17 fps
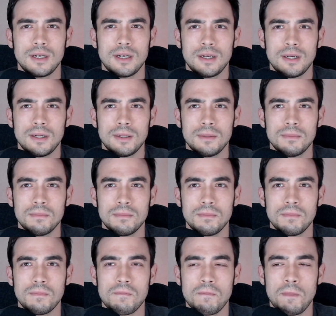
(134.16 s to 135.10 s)

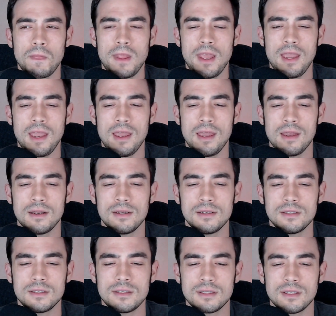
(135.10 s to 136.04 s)
um,
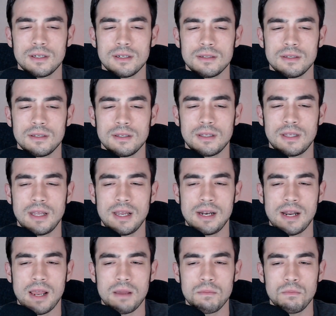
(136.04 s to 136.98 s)
and
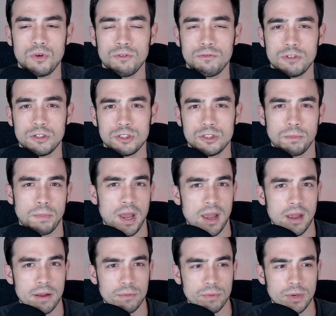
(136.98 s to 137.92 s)
then I moved to
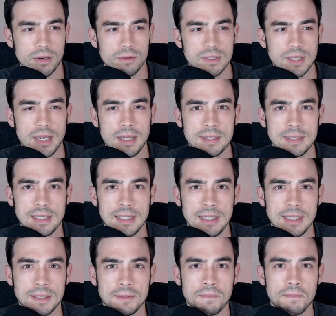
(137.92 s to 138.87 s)
Japan when I was
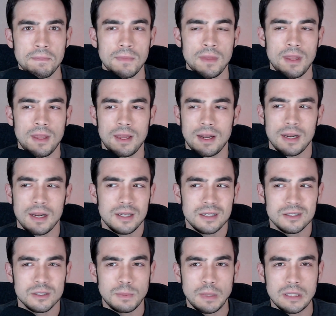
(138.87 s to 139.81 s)
18 and I
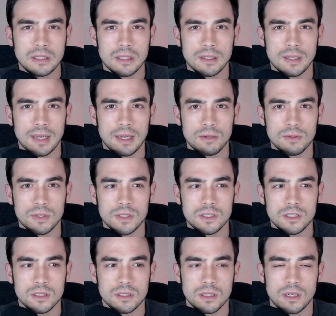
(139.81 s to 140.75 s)
didn't speak the
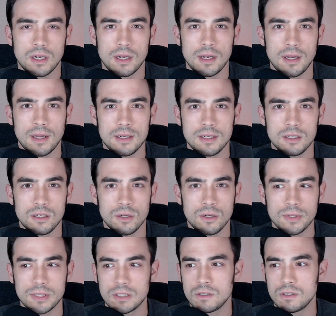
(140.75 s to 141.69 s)
language. I didn't
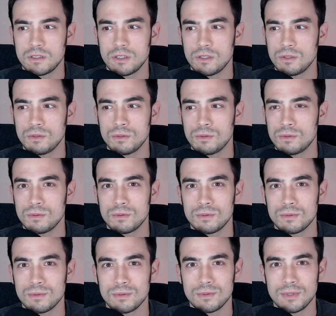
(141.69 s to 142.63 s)
know what to
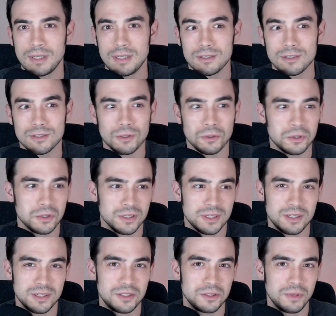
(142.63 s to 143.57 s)
do in social
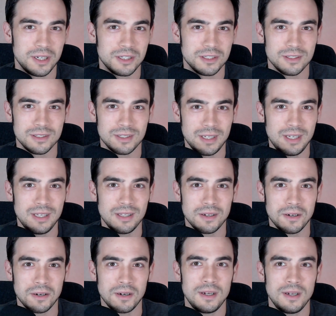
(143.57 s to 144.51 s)
situations
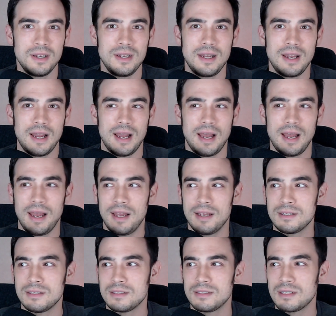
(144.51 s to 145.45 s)
either.
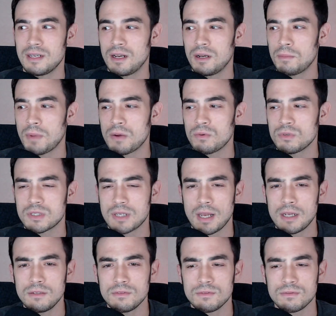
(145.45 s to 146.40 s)
And um, I was
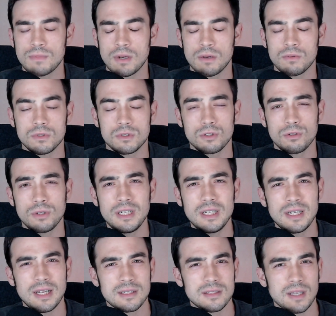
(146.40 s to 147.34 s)
kind of, I was
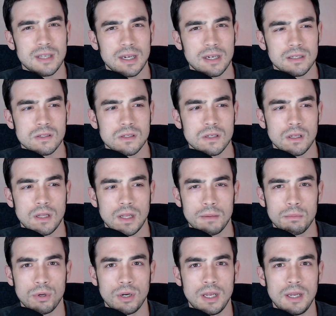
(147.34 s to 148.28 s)
treated as like a
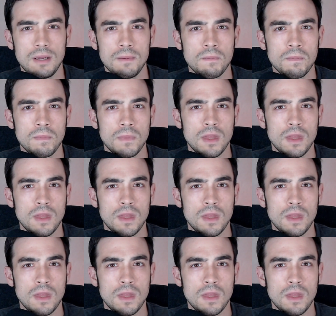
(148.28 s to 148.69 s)
celebrity